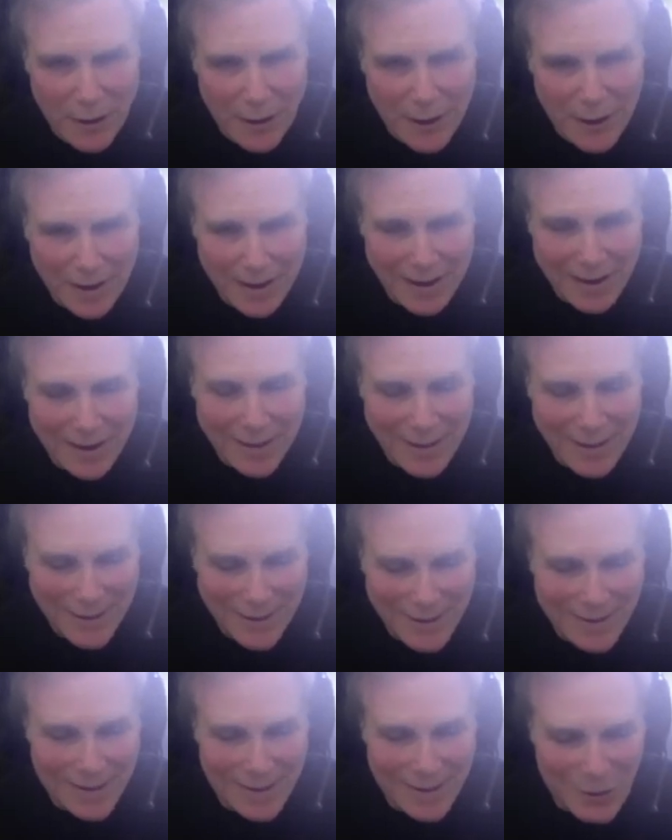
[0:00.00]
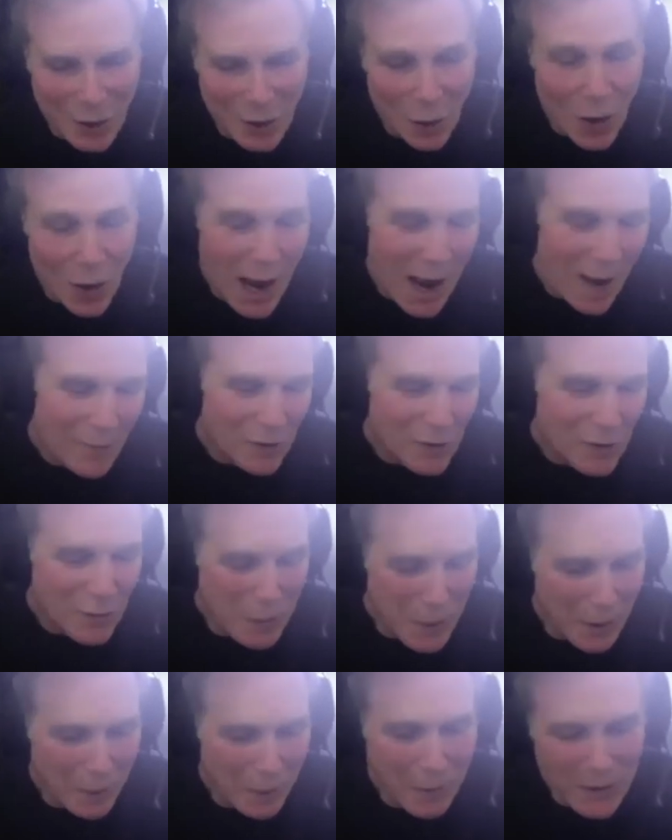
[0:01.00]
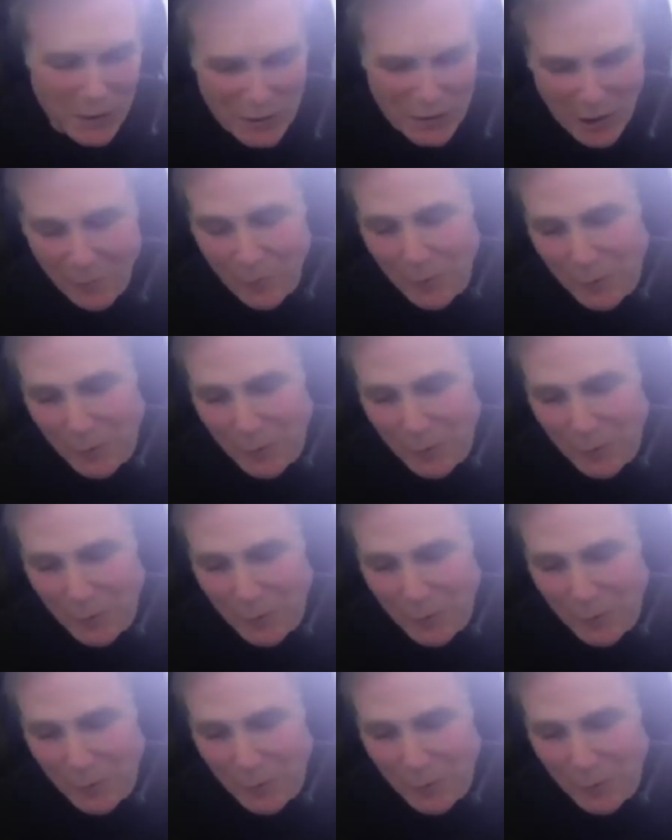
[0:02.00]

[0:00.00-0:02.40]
uh, so I have to spell it myself